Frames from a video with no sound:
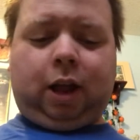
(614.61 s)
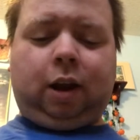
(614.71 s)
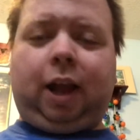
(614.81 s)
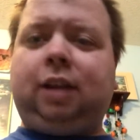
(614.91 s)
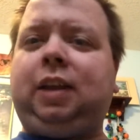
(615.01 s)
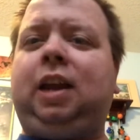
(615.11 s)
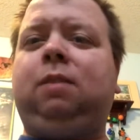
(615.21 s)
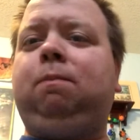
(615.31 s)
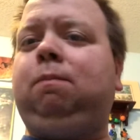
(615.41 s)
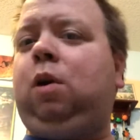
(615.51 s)
like I
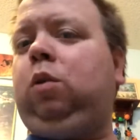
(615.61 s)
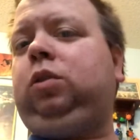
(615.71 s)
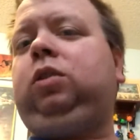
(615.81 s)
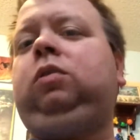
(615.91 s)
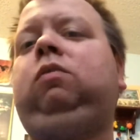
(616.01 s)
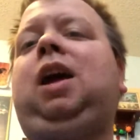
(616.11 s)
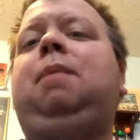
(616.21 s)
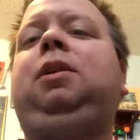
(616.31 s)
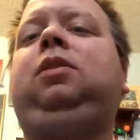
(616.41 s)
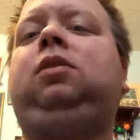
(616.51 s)
said, most
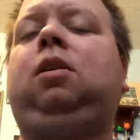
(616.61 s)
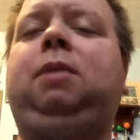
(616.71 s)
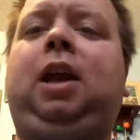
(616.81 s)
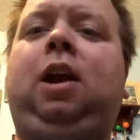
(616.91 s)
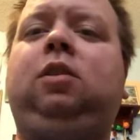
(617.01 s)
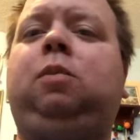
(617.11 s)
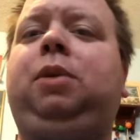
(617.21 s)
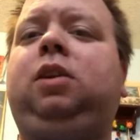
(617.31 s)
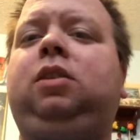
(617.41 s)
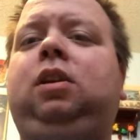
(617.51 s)
hares are
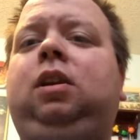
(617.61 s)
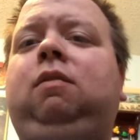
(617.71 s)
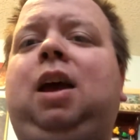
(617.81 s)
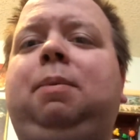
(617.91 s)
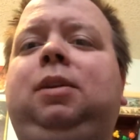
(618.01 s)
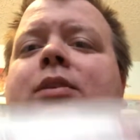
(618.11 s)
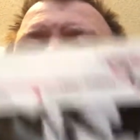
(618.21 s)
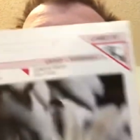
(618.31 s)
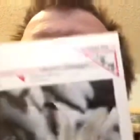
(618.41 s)
bigger than rabbits.